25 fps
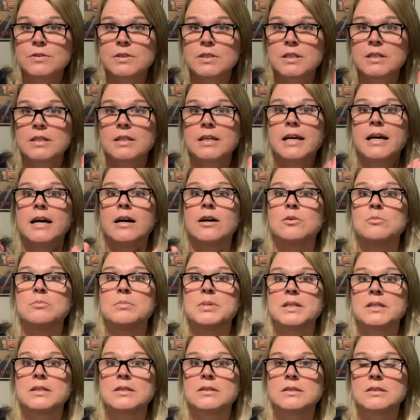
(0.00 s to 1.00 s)
to help
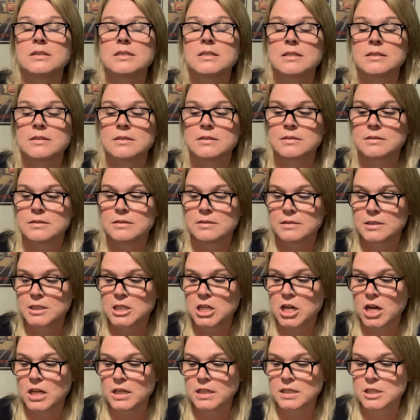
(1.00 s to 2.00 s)
build
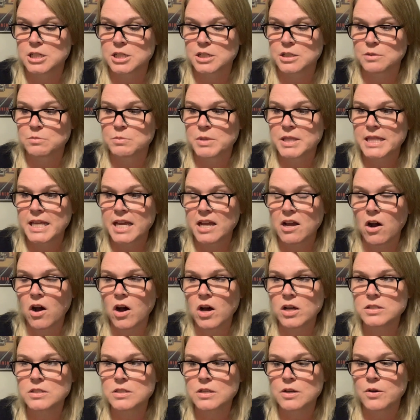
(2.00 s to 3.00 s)
collagen, but they
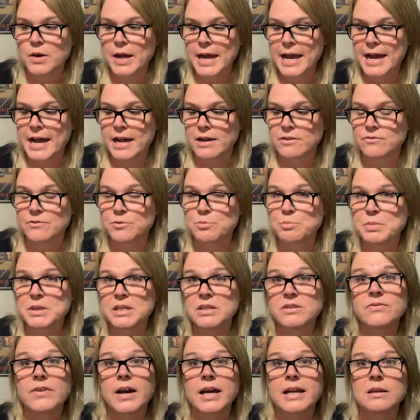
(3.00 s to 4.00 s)
also have
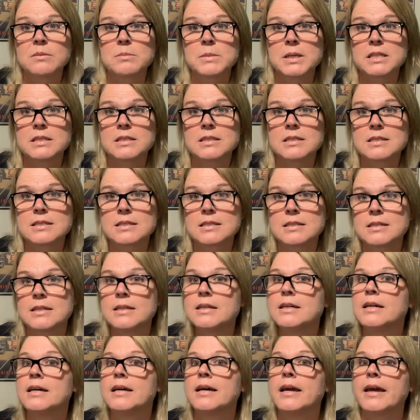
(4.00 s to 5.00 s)
B vitamins.
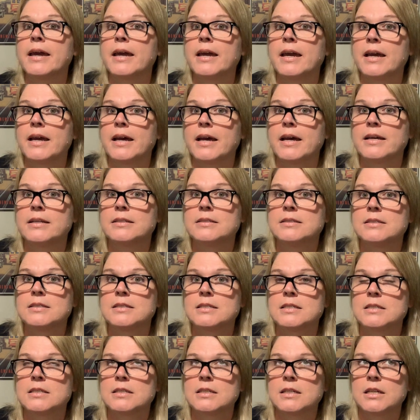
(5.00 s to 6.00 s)

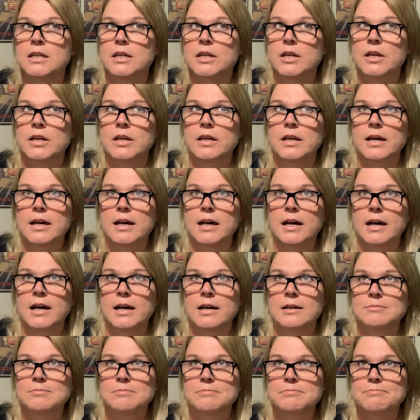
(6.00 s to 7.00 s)
And
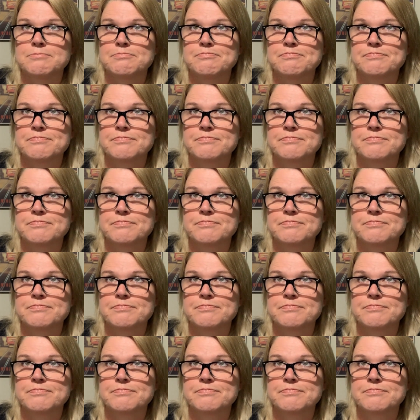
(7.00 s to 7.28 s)
um,